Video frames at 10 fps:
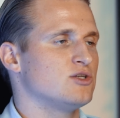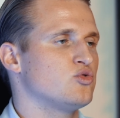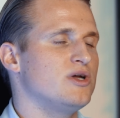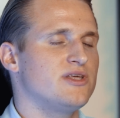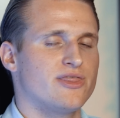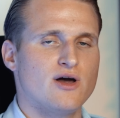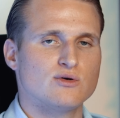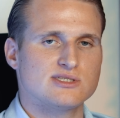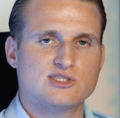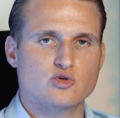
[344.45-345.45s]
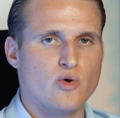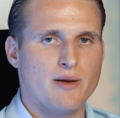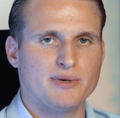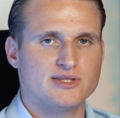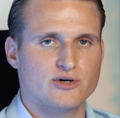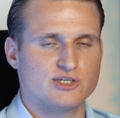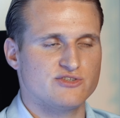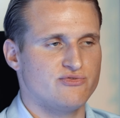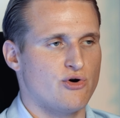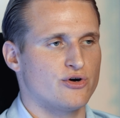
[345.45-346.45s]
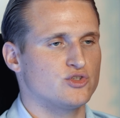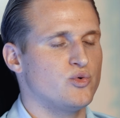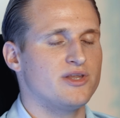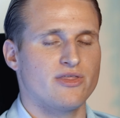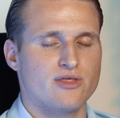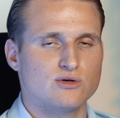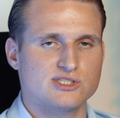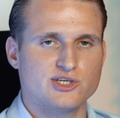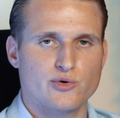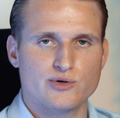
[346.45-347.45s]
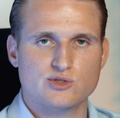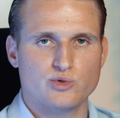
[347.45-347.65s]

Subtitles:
20,000 square meters for 20,000 euros,